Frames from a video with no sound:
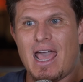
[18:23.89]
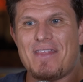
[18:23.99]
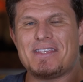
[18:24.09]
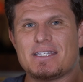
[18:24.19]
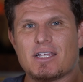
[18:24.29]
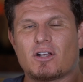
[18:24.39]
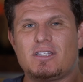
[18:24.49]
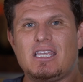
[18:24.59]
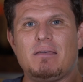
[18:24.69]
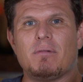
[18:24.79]
And this is a
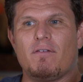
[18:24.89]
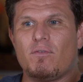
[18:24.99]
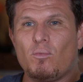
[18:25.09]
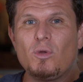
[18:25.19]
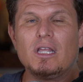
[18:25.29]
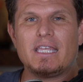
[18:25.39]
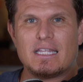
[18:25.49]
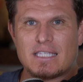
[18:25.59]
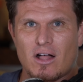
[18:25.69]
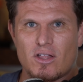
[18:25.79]
team of really
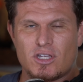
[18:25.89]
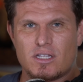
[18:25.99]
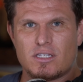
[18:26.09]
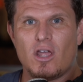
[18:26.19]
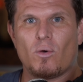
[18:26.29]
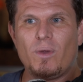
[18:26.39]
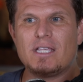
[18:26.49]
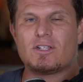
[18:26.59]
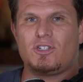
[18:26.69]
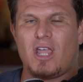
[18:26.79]
intelligent
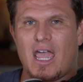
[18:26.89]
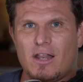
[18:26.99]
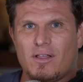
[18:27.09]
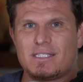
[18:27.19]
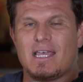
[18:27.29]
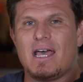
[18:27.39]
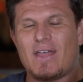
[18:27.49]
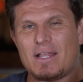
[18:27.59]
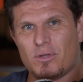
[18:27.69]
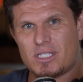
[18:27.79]
research analysts
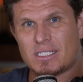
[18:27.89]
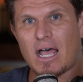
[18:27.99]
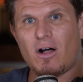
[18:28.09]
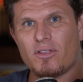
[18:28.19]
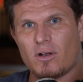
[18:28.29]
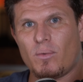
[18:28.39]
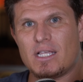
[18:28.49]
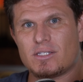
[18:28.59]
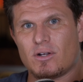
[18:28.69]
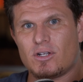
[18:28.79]
that will sell their
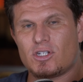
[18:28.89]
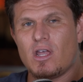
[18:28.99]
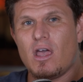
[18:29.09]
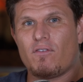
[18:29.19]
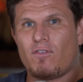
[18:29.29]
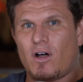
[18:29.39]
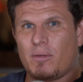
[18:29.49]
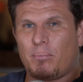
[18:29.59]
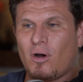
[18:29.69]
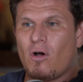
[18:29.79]
research of
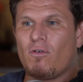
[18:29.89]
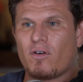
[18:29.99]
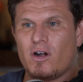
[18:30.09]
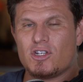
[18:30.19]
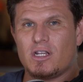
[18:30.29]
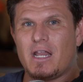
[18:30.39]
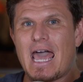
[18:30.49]
the pro version.